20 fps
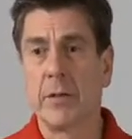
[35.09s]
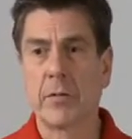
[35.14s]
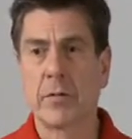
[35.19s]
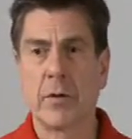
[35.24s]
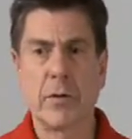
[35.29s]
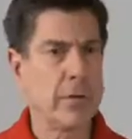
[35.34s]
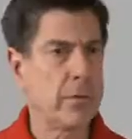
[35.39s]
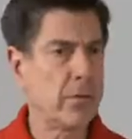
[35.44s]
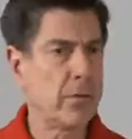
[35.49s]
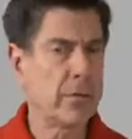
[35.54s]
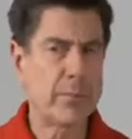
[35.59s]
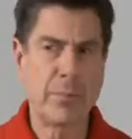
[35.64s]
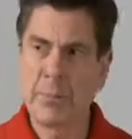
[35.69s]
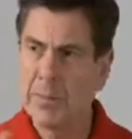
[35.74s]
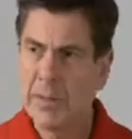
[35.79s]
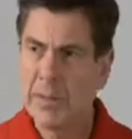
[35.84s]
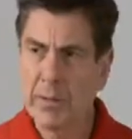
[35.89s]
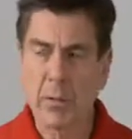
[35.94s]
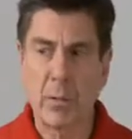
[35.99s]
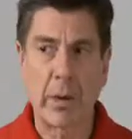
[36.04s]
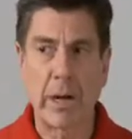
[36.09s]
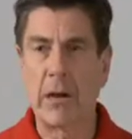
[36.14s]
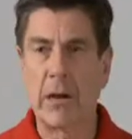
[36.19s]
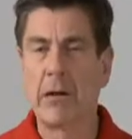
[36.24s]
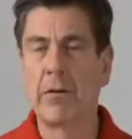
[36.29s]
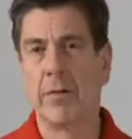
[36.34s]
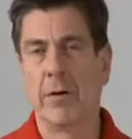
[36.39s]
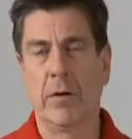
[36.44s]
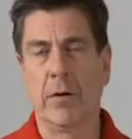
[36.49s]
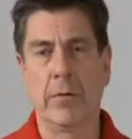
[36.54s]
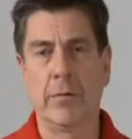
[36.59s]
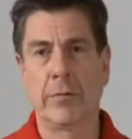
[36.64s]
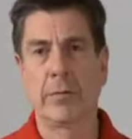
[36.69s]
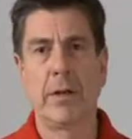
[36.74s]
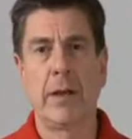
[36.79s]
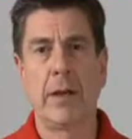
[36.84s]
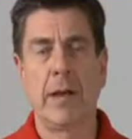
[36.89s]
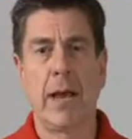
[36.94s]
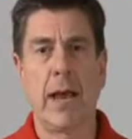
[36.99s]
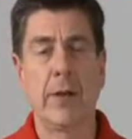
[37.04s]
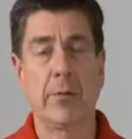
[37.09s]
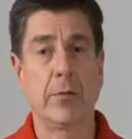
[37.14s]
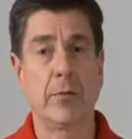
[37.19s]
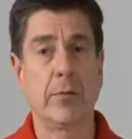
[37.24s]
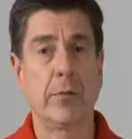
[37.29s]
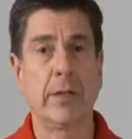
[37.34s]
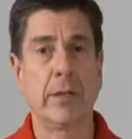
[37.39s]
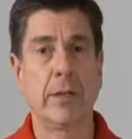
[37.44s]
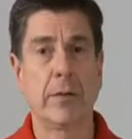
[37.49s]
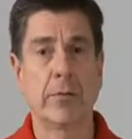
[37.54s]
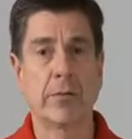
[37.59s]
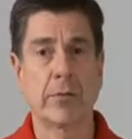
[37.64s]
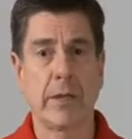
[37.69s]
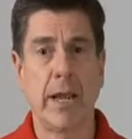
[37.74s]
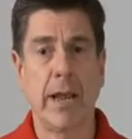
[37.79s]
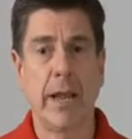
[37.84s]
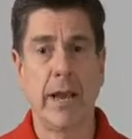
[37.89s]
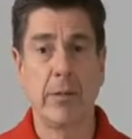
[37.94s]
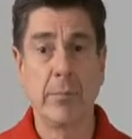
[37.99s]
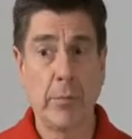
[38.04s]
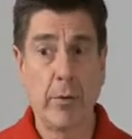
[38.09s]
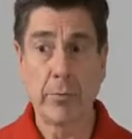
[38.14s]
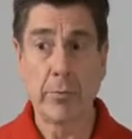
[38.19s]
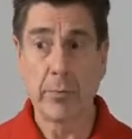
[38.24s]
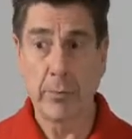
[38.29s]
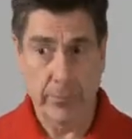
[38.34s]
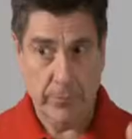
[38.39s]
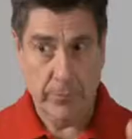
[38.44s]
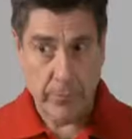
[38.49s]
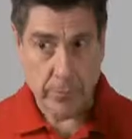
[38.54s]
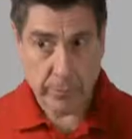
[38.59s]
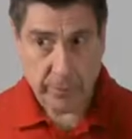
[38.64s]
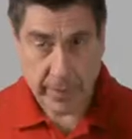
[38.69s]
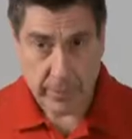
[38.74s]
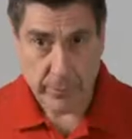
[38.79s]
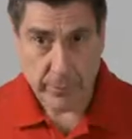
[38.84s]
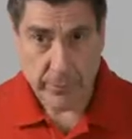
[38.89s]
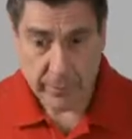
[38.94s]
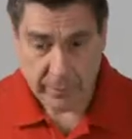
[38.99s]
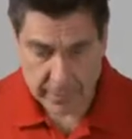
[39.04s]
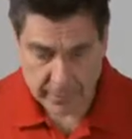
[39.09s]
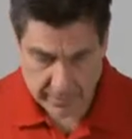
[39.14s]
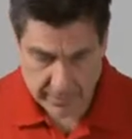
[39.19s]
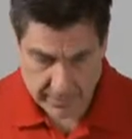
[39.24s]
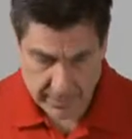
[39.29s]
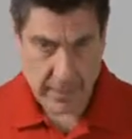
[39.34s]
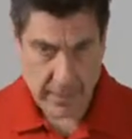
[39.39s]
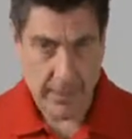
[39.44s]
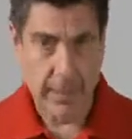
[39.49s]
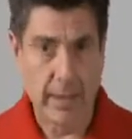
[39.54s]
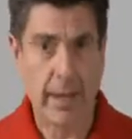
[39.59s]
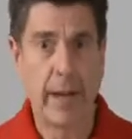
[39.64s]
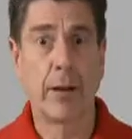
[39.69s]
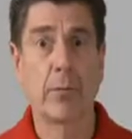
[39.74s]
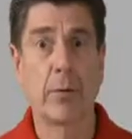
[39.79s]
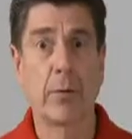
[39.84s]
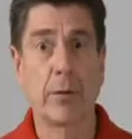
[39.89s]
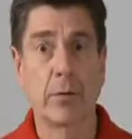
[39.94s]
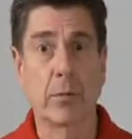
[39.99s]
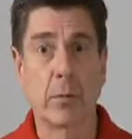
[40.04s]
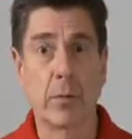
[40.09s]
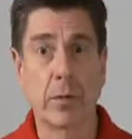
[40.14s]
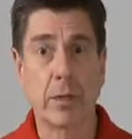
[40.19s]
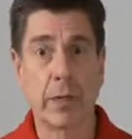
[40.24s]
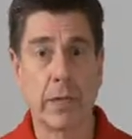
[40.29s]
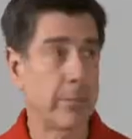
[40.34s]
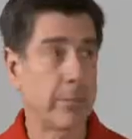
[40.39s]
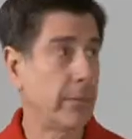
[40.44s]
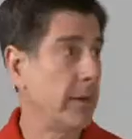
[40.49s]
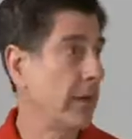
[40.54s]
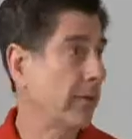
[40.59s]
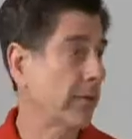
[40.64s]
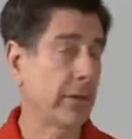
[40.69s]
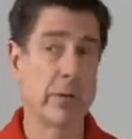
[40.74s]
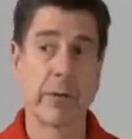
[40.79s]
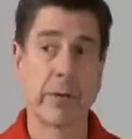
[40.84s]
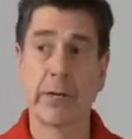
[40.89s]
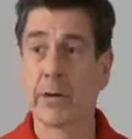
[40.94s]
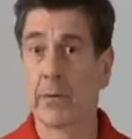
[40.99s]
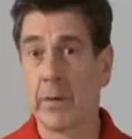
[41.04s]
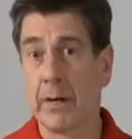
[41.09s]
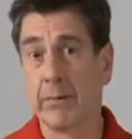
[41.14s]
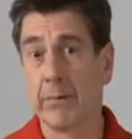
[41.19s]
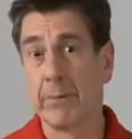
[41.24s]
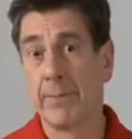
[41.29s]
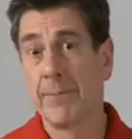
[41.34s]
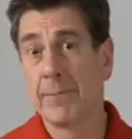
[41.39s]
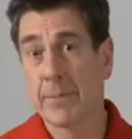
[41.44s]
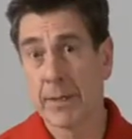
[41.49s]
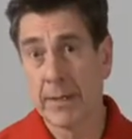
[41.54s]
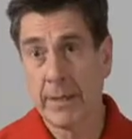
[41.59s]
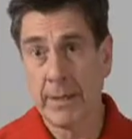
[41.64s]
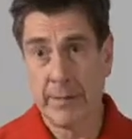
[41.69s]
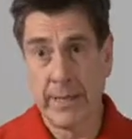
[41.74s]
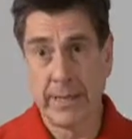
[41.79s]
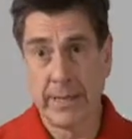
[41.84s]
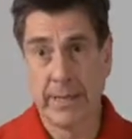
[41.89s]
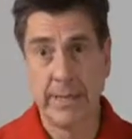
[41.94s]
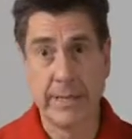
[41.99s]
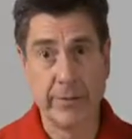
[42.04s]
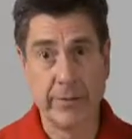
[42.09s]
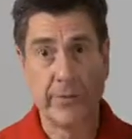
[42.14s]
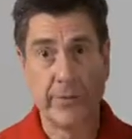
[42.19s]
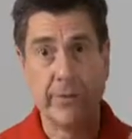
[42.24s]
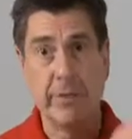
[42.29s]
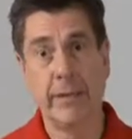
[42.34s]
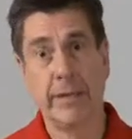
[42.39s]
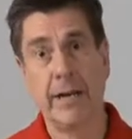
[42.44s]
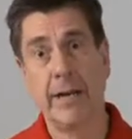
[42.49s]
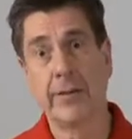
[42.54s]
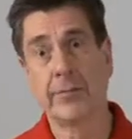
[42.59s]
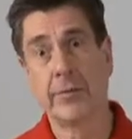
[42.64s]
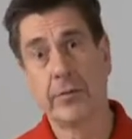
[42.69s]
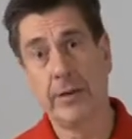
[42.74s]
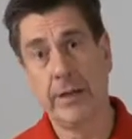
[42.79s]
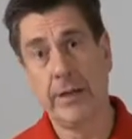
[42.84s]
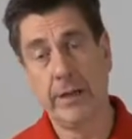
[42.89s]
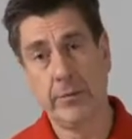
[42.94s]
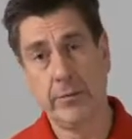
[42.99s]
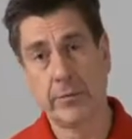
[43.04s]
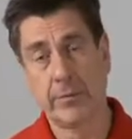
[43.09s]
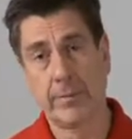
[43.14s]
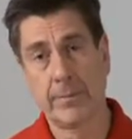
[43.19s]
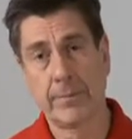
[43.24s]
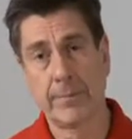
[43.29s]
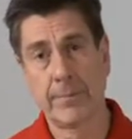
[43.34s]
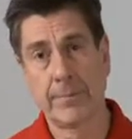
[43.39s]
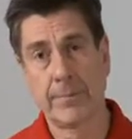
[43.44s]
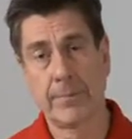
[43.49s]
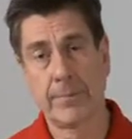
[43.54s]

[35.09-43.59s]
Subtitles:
So just be aware of those as you're doing your scan, both when you first enter a scene and when you're working on the patient and looking around, taking in the scene as it changes.